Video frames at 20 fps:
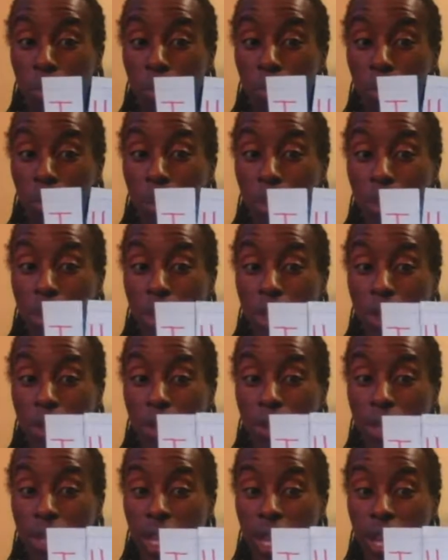put
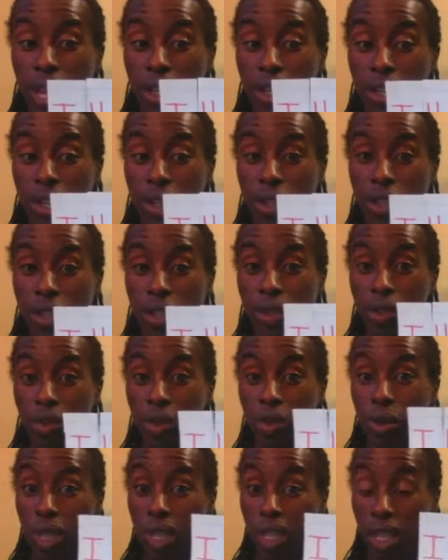those letters
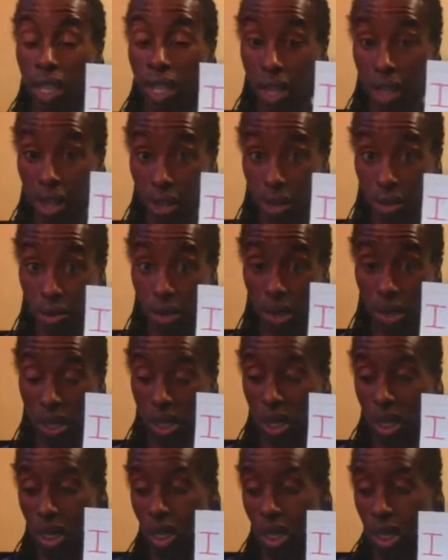with the other
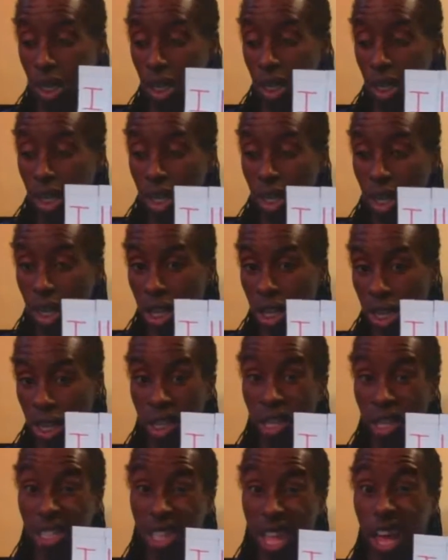word,
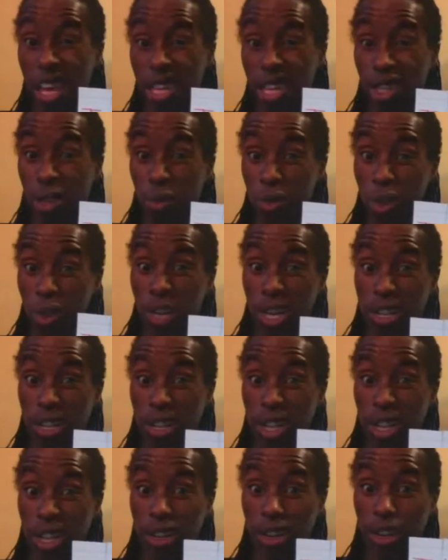because I is a word and a
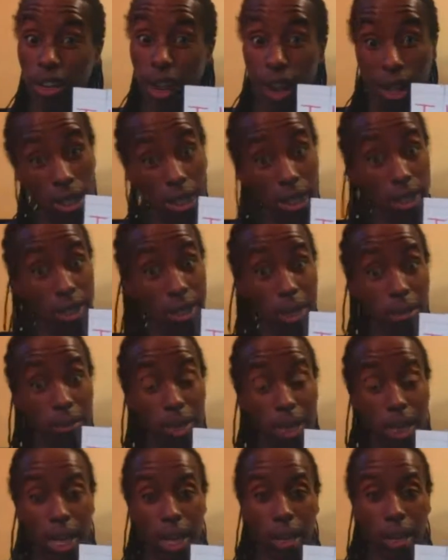letter all in the same
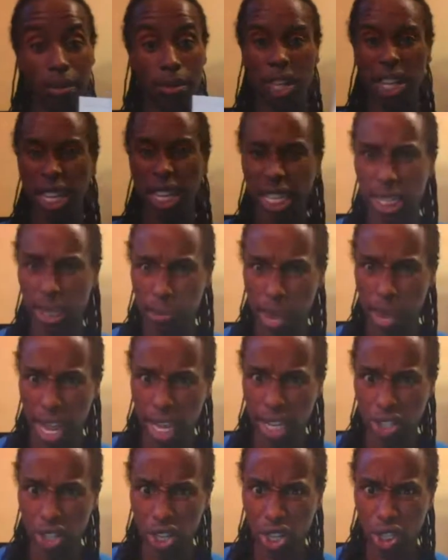time. It's
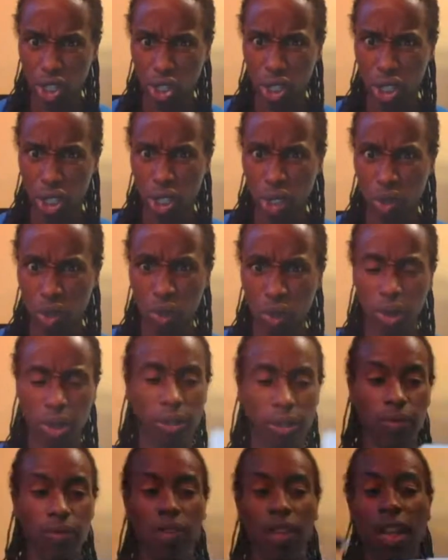magic
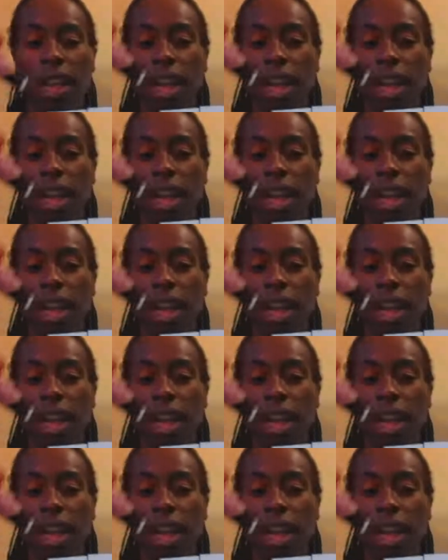too.